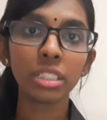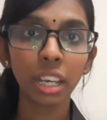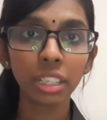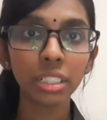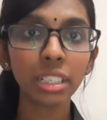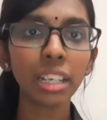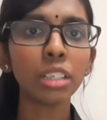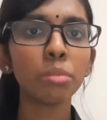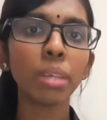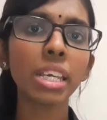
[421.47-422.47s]
tired
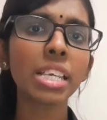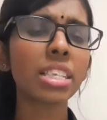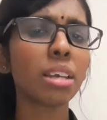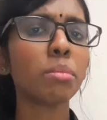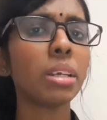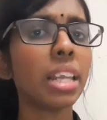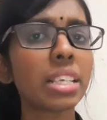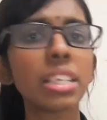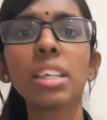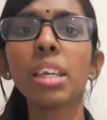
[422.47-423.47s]
and playing some
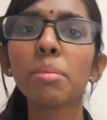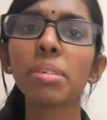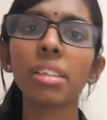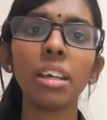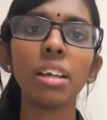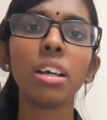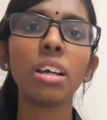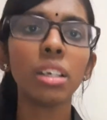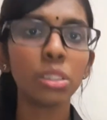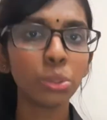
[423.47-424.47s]
relaxing games there.
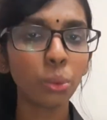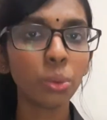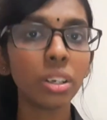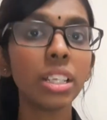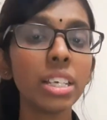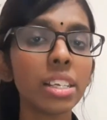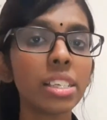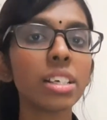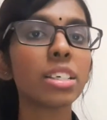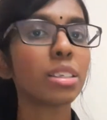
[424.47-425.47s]
So this is
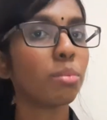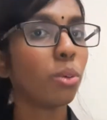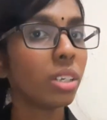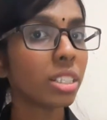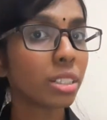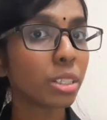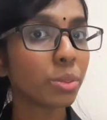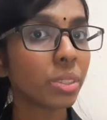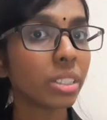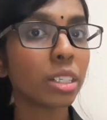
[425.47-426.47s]
a small
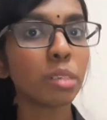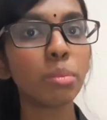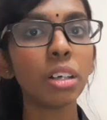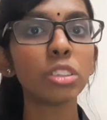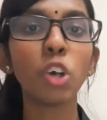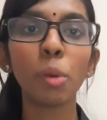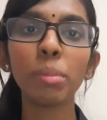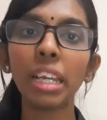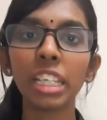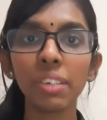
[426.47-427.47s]
description about common
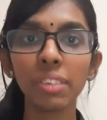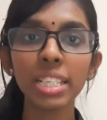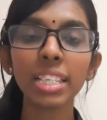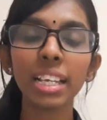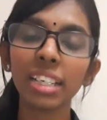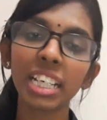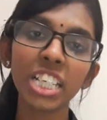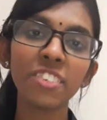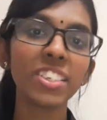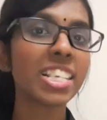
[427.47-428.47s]
activities at
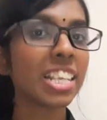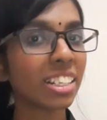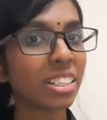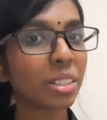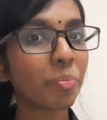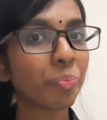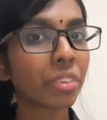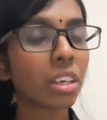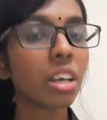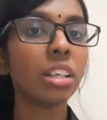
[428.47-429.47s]
activity center.
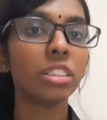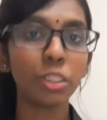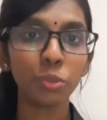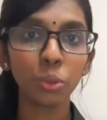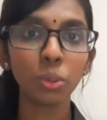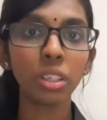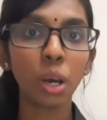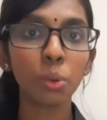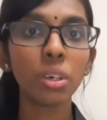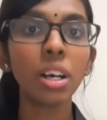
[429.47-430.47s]
Therefore,
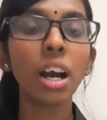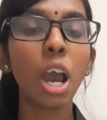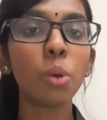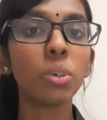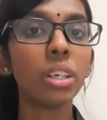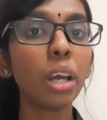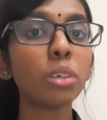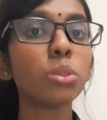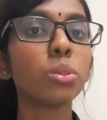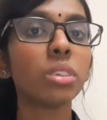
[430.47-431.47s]
now I would like
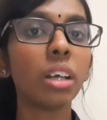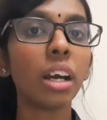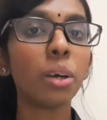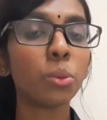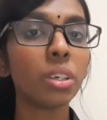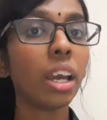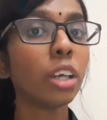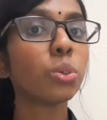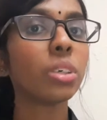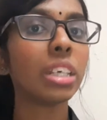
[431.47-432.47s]

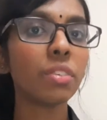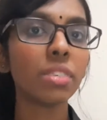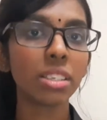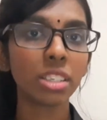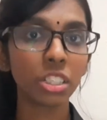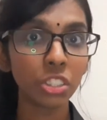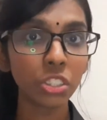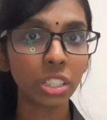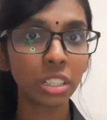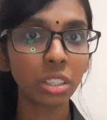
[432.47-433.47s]
to give a
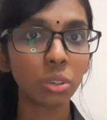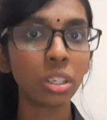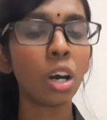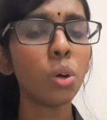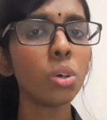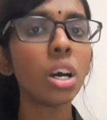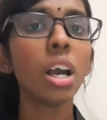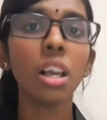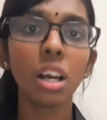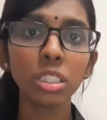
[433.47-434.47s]
suggestion on how
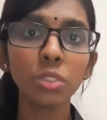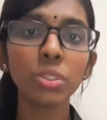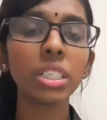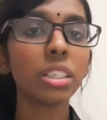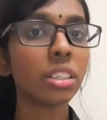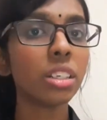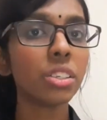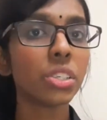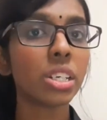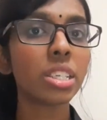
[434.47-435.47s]
artificial
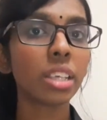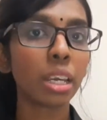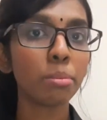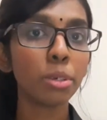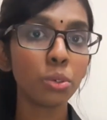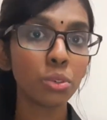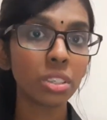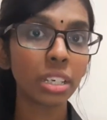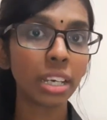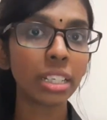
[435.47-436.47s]
intelligence can be used
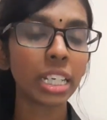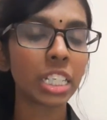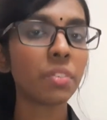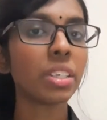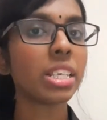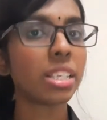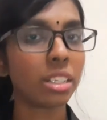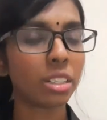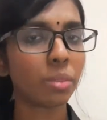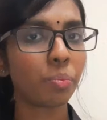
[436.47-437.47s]
at activity
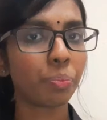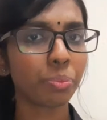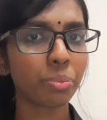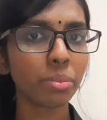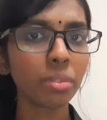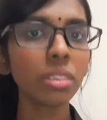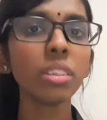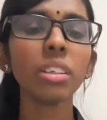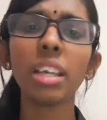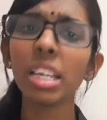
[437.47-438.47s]
center.
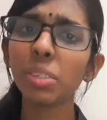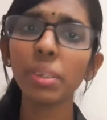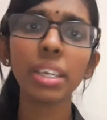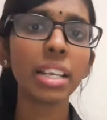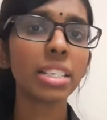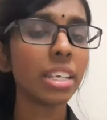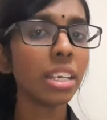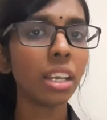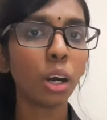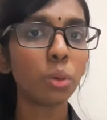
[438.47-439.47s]
As we can see
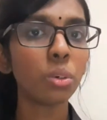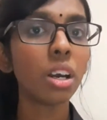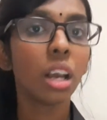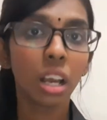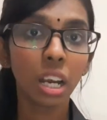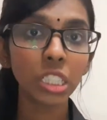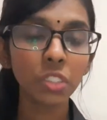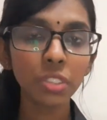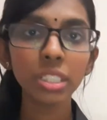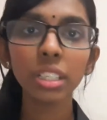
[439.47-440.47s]
now,
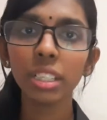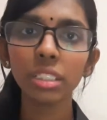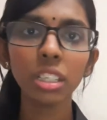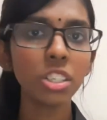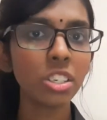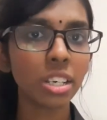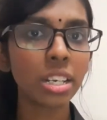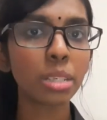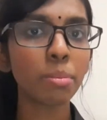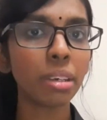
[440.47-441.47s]
artificial
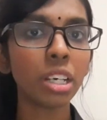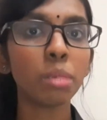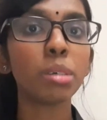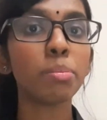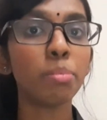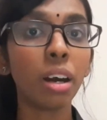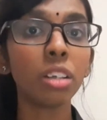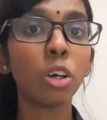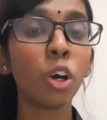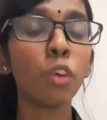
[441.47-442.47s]
intelligence become a part
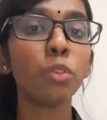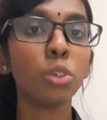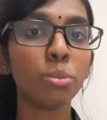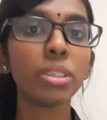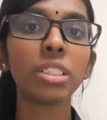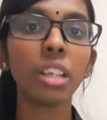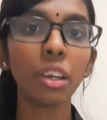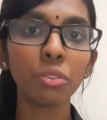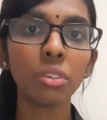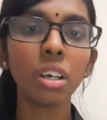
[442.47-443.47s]
of human's life.
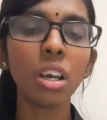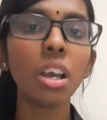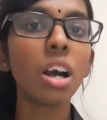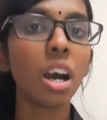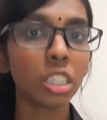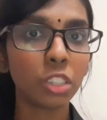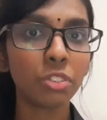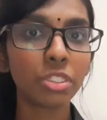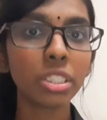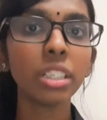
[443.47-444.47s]

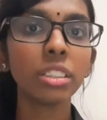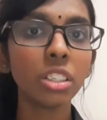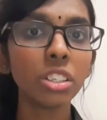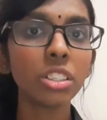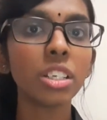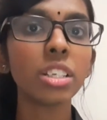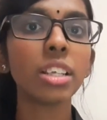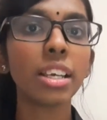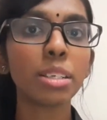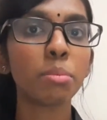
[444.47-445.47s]
Artificial intelligence
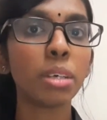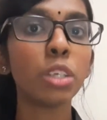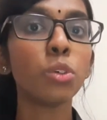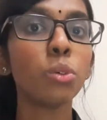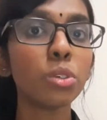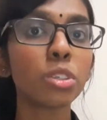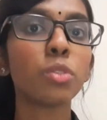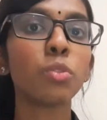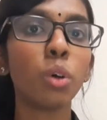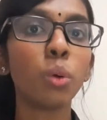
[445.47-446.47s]
has been used
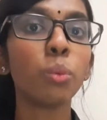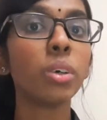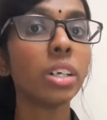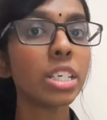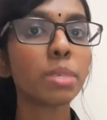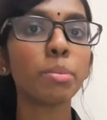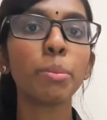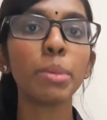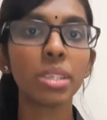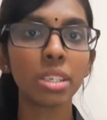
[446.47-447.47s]
for various
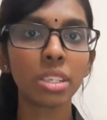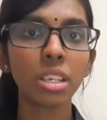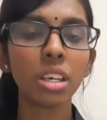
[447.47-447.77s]
purposes.